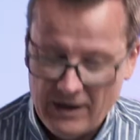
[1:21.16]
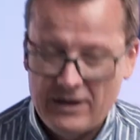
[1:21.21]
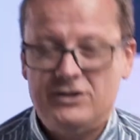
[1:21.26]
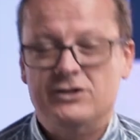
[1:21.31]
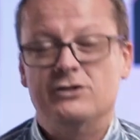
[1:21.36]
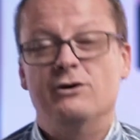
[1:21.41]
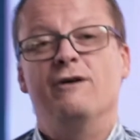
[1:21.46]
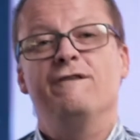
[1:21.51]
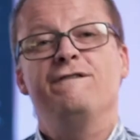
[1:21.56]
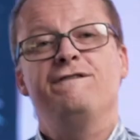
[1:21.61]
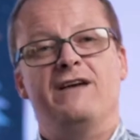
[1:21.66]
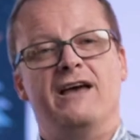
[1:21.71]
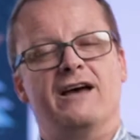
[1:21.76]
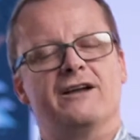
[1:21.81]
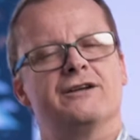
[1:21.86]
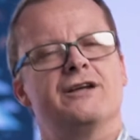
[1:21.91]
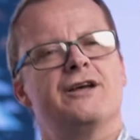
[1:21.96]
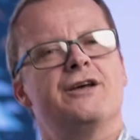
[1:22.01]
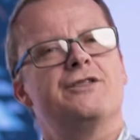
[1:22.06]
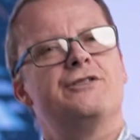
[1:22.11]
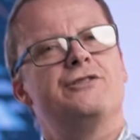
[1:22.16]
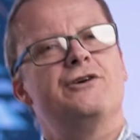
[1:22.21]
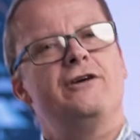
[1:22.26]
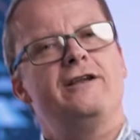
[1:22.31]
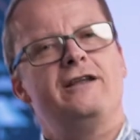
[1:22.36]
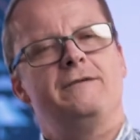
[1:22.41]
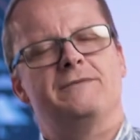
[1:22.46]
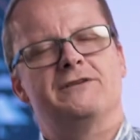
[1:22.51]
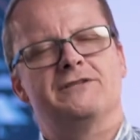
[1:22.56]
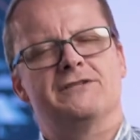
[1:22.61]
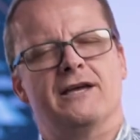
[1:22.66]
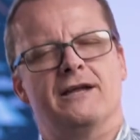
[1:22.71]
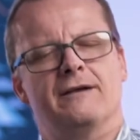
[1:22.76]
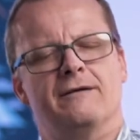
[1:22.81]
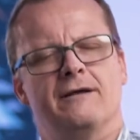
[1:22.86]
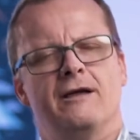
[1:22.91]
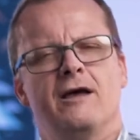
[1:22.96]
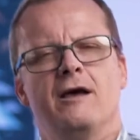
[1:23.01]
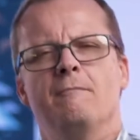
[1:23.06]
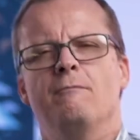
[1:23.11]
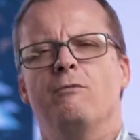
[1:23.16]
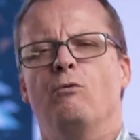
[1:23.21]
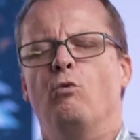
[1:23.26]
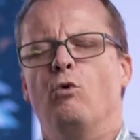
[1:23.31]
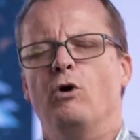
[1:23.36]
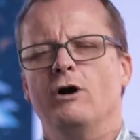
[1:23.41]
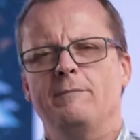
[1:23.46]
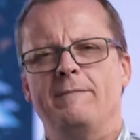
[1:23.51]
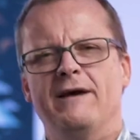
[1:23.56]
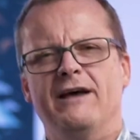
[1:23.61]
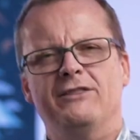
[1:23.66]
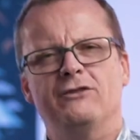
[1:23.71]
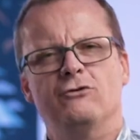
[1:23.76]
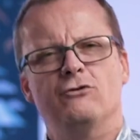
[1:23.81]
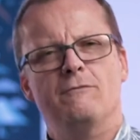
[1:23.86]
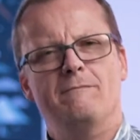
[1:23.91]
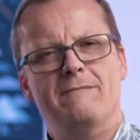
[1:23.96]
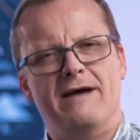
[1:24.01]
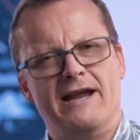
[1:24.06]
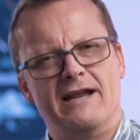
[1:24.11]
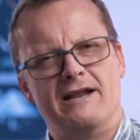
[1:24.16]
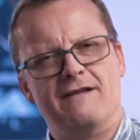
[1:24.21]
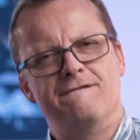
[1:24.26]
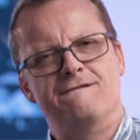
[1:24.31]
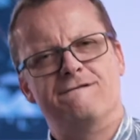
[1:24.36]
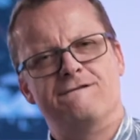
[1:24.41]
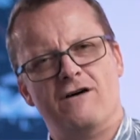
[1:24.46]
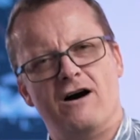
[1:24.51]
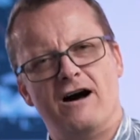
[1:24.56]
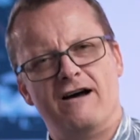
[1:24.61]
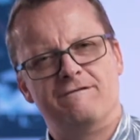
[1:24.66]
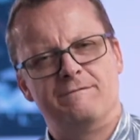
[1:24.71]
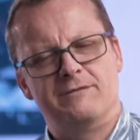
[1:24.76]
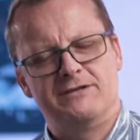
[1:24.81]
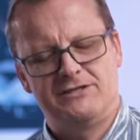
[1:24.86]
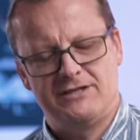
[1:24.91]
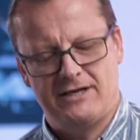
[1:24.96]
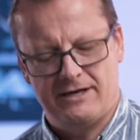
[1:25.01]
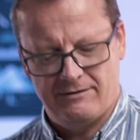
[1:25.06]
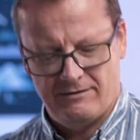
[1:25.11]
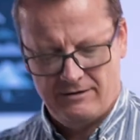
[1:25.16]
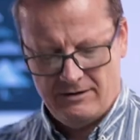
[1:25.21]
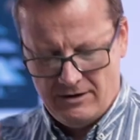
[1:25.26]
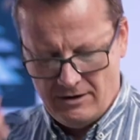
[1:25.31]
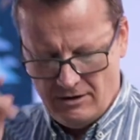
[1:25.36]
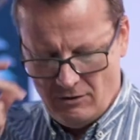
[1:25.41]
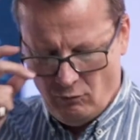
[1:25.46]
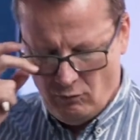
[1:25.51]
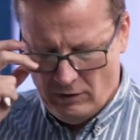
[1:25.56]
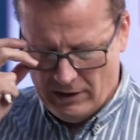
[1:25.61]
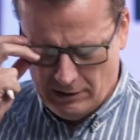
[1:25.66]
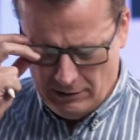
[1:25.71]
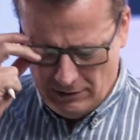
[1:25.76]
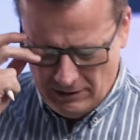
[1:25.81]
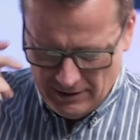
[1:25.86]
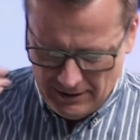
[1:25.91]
So I've found 30%. But what about the remaining 5%? Well,